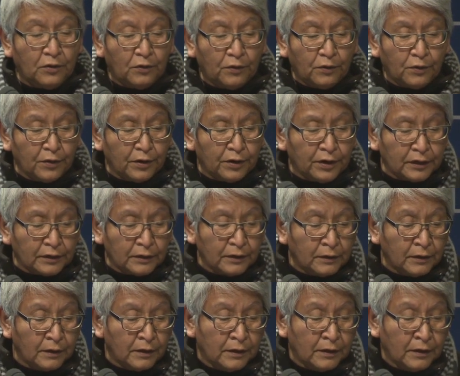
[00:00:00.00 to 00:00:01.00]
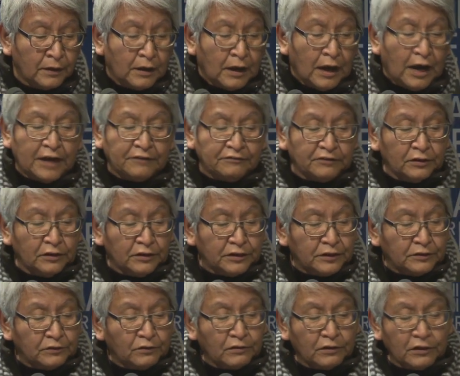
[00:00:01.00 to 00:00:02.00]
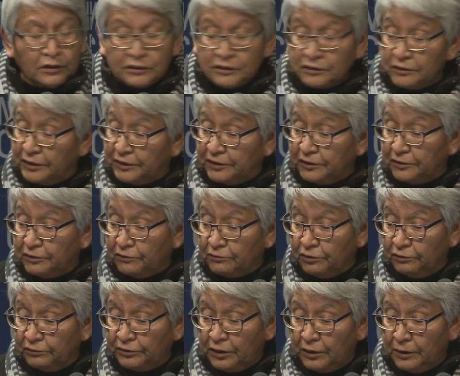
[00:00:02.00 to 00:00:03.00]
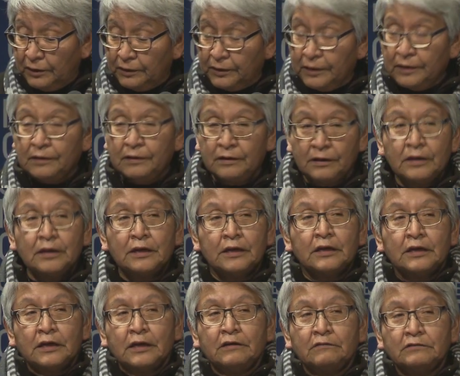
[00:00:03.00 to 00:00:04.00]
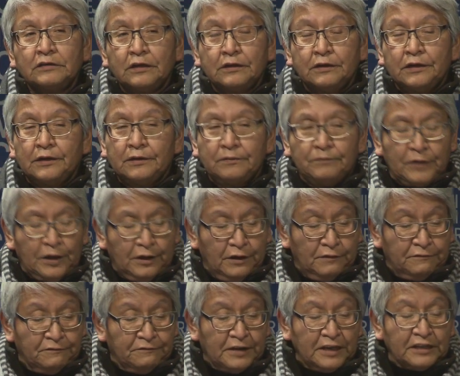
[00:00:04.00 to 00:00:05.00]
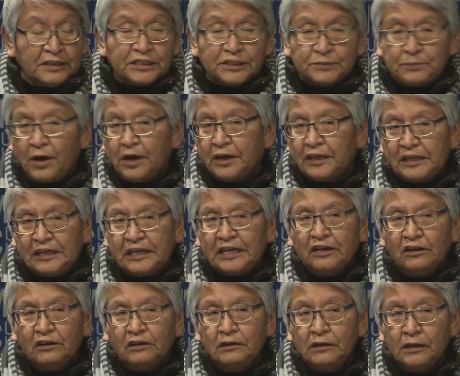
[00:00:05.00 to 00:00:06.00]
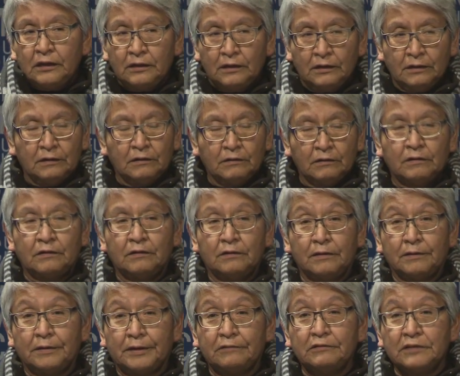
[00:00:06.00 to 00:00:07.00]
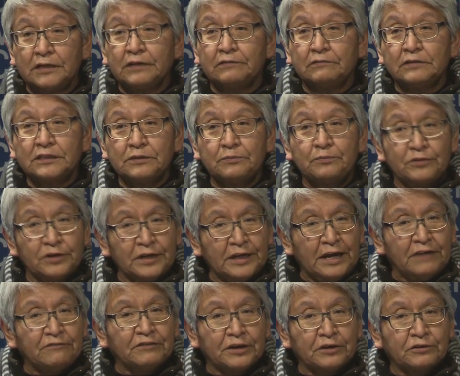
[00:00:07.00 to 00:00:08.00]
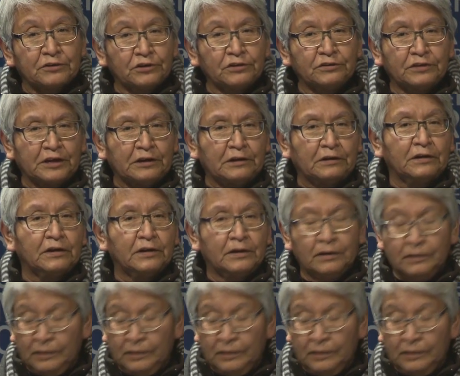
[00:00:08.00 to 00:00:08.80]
Horn, Ivan Looking Horse, Leonard Crow Dog, it was, Faith Spotted Eagle. It was a pretty heavy crew there.